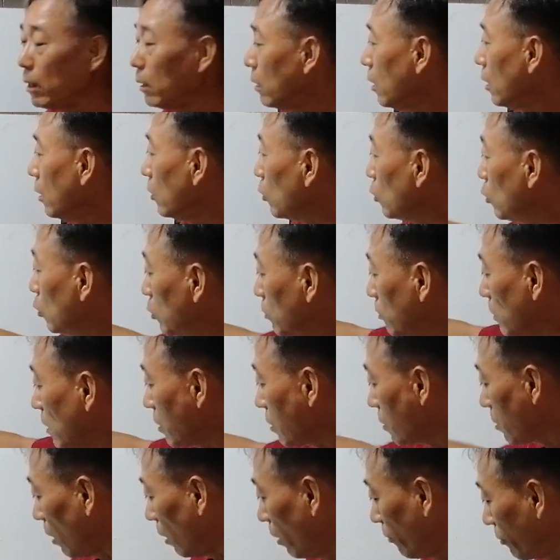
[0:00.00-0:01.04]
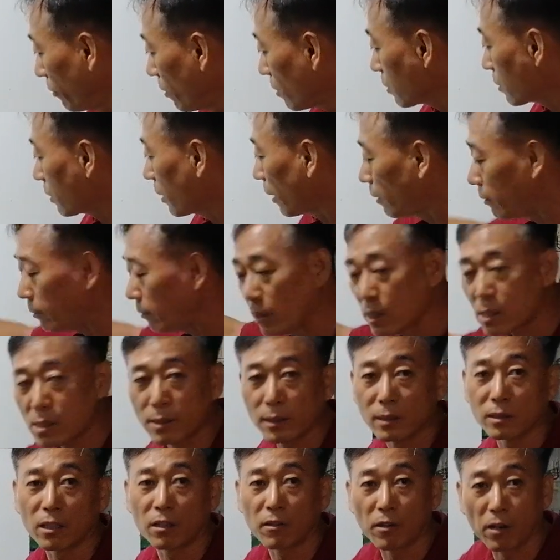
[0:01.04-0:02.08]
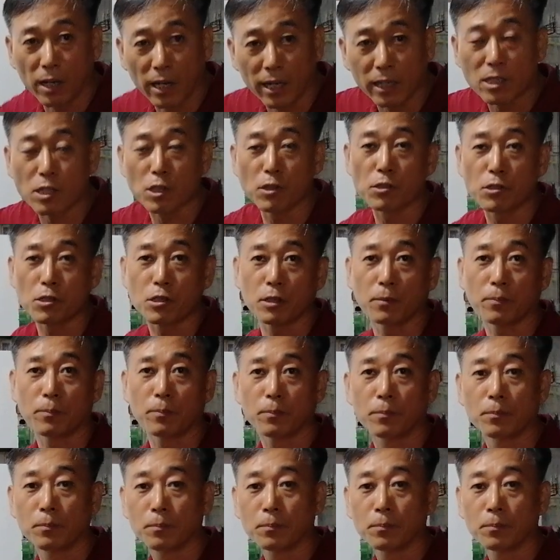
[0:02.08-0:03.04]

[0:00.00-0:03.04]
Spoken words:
Then you must understand this, the relationship.